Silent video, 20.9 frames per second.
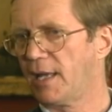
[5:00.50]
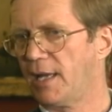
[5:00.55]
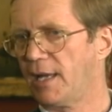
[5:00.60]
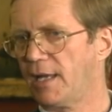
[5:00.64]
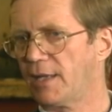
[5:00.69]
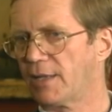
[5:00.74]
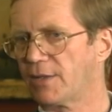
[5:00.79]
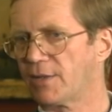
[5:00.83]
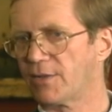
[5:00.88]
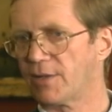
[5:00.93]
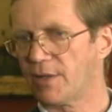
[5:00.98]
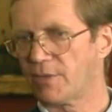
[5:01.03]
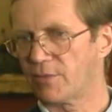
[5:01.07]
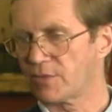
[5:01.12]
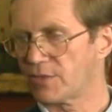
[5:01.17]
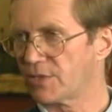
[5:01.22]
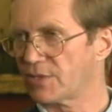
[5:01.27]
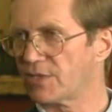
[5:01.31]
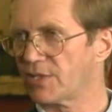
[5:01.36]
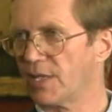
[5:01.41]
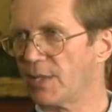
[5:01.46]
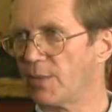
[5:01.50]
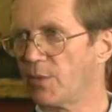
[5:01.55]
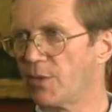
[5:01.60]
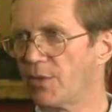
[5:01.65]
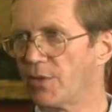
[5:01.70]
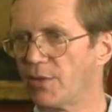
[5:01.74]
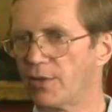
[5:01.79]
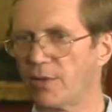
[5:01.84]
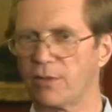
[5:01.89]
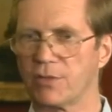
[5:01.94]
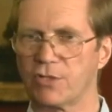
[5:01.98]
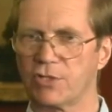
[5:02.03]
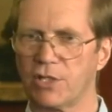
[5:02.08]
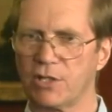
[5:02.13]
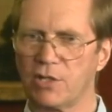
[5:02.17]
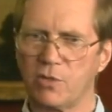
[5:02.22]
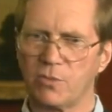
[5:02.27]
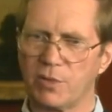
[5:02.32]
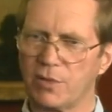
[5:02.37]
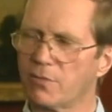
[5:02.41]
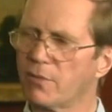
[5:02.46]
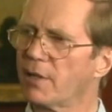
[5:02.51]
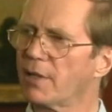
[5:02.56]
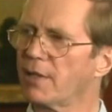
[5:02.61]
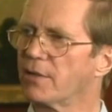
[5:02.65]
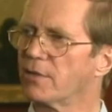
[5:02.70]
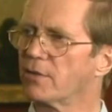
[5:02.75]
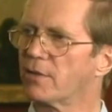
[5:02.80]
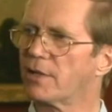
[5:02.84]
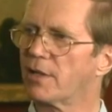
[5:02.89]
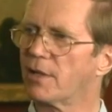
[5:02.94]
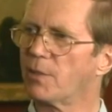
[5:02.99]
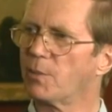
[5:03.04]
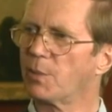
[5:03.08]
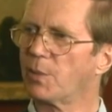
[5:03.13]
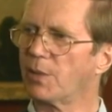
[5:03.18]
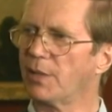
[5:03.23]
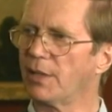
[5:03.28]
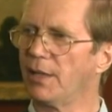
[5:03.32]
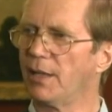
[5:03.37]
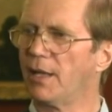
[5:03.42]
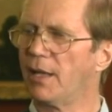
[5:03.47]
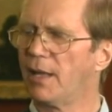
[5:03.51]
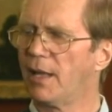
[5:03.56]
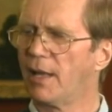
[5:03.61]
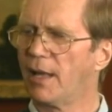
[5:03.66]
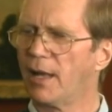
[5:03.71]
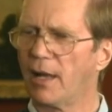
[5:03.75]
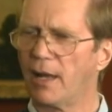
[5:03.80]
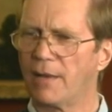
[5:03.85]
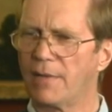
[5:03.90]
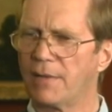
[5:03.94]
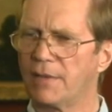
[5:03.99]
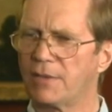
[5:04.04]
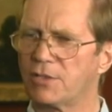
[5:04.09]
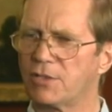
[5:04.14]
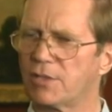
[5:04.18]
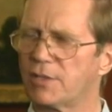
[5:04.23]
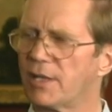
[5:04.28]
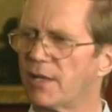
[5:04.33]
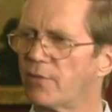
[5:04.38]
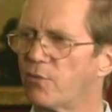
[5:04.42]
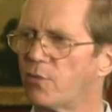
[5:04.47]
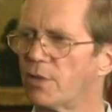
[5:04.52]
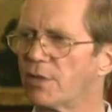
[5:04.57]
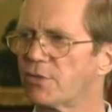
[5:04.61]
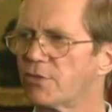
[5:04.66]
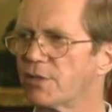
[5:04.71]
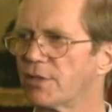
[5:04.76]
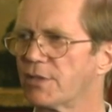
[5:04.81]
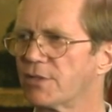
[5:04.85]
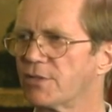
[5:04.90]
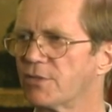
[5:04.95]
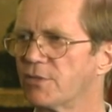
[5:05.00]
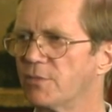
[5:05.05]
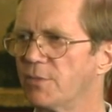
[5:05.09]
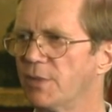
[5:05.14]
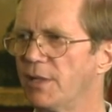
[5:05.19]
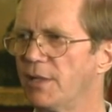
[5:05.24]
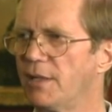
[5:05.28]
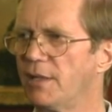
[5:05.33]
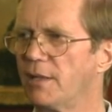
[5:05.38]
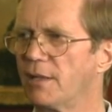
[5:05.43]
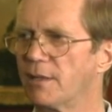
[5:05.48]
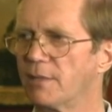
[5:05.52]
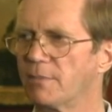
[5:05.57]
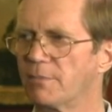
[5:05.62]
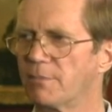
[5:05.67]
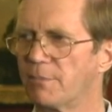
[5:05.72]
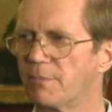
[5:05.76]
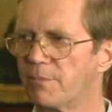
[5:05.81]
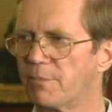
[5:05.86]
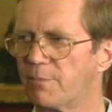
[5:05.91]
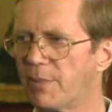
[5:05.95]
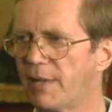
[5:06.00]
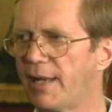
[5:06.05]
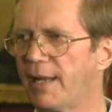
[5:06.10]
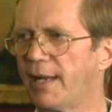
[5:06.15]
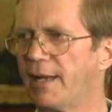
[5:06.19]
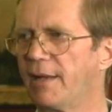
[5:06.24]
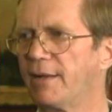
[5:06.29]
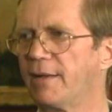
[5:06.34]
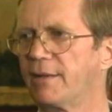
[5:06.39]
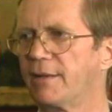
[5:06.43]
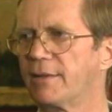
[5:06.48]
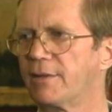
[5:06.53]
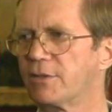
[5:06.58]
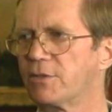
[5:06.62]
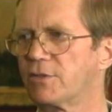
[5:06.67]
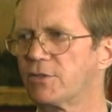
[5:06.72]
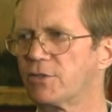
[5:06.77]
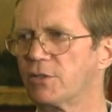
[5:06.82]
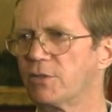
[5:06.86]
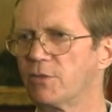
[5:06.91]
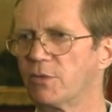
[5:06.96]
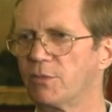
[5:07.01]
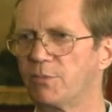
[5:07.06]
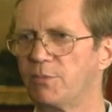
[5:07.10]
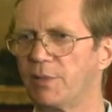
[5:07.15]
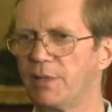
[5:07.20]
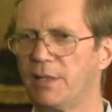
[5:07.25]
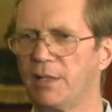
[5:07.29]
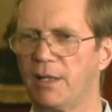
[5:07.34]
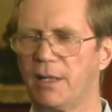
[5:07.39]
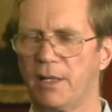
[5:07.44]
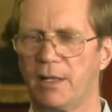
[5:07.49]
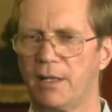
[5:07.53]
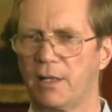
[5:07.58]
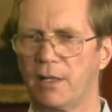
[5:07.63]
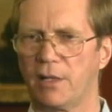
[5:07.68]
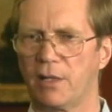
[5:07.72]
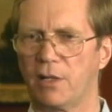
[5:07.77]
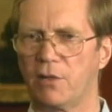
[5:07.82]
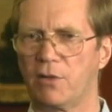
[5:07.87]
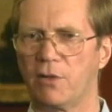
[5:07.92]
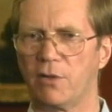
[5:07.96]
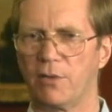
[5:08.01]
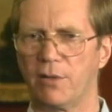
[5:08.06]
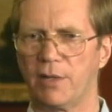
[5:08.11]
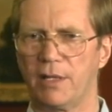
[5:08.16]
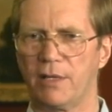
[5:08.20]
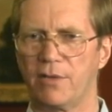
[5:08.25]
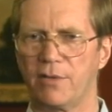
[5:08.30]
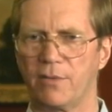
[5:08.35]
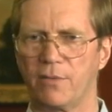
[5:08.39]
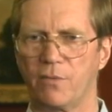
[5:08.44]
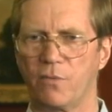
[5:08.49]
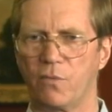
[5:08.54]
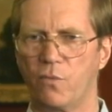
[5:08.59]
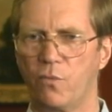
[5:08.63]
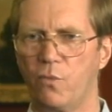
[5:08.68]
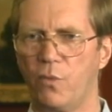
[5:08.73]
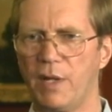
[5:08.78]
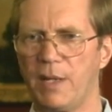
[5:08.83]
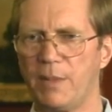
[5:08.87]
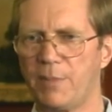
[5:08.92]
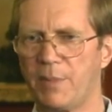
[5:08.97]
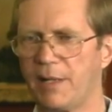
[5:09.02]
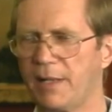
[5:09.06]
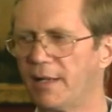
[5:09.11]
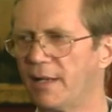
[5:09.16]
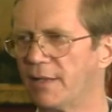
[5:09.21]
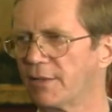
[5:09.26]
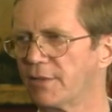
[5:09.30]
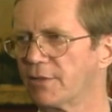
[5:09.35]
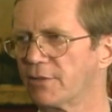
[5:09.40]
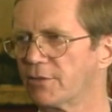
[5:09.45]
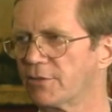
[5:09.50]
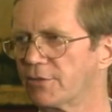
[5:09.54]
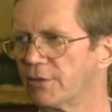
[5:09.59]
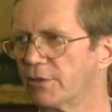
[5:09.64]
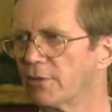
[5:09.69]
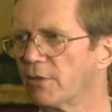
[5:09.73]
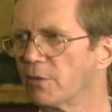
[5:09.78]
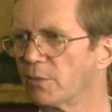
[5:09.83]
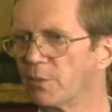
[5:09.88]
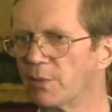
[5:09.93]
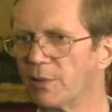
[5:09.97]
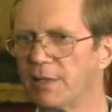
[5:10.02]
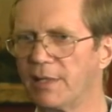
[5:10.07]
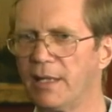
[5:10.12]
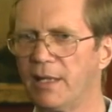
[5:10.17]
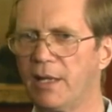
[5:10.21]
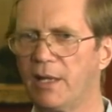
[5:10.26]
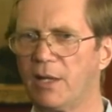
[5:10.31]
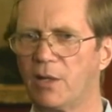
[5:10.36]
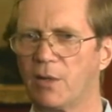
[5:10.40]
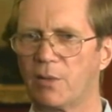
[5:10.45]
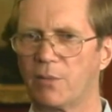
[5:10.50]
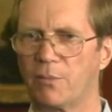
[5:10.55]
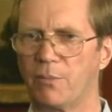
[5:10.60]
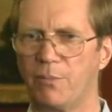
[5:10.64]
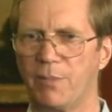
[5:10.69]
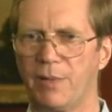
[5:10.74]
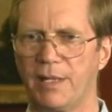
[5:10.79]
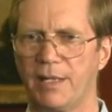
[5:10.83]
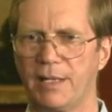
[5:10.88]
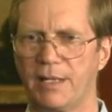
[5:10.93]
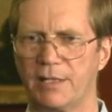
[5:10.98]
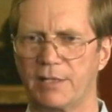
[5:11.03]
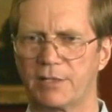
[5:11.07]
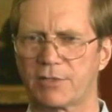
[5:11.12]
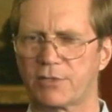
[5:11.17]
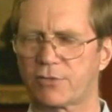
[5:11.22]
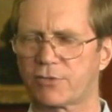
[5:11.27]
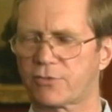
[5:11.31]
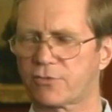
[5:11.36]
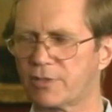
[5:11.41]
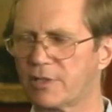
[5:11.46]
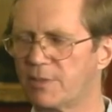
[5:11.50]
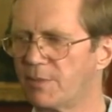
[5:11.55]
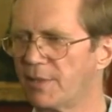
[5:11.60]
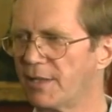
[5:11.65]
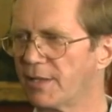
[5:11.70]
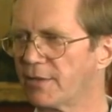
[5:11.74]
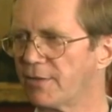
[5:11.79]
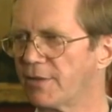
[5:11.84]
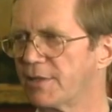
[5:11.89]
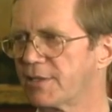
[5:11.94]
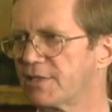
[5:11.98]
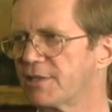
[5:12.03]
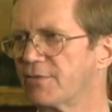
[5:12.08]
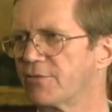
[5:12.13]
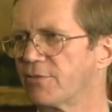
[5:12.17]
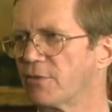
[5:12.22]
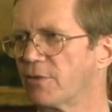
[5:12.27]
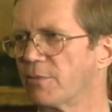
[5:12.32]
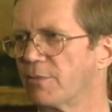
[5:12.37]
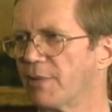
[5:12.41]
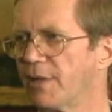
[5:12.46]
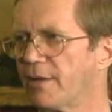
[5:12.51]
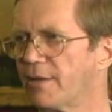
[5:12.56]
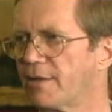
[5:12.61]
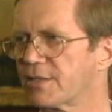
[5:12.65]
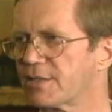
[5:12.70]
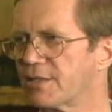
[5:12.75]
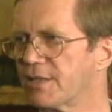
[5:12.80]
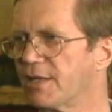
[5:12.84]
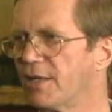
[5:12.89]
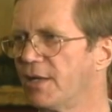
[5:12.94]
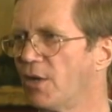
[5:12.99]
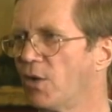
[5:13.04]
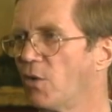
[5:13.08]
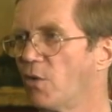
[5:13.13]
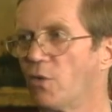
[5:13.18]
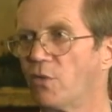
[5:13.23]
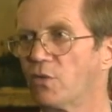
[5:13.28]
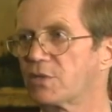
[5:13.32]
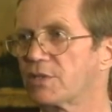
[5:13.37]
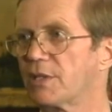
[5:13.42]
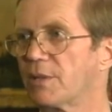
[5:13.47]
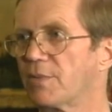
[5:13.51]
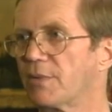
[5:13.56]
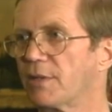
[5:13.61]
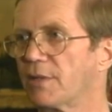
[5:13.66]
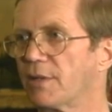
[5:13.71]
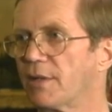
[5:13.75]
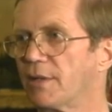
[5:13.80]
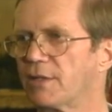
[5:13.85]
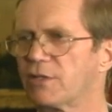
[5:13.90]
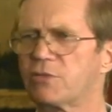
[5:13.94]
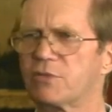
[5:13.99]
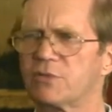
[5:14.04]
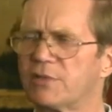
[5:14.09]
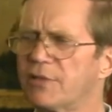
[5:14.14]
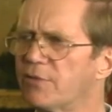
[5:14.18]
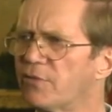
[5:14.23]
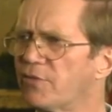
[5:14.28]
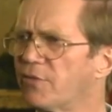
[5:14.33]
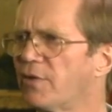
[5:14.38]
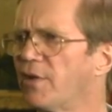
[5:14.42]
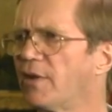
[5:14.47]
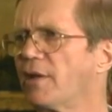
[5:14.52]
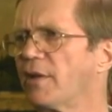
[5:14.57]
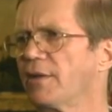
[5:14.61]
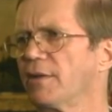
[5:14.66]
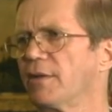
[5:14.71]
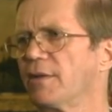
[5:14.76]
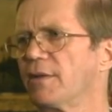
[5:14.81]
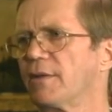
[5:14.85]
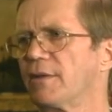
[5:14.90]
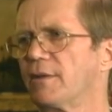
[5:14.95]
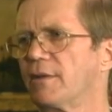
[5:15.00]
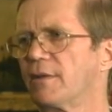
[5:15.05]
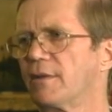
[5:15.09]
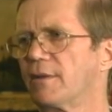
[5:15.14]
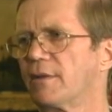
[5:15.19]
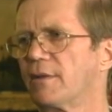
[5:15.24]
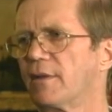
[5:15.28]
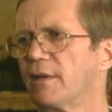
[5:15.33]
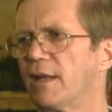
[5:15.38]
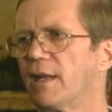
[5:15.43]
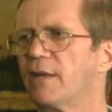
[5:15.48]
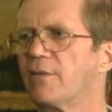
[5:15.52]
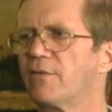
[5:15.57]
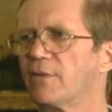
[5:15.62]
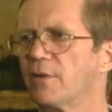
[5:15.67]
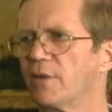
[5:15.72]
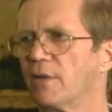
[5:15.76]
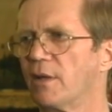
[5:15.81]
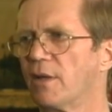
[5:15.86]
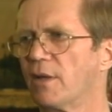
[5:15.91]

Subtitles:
And that was the same with her. And she could be really good company. And then she'd have one drink too many, and bang, she would be, you know, either weeping uncontrollably, being extremely aggressive or embarrassing, or something like that. She was never violent. Yeah. Ever.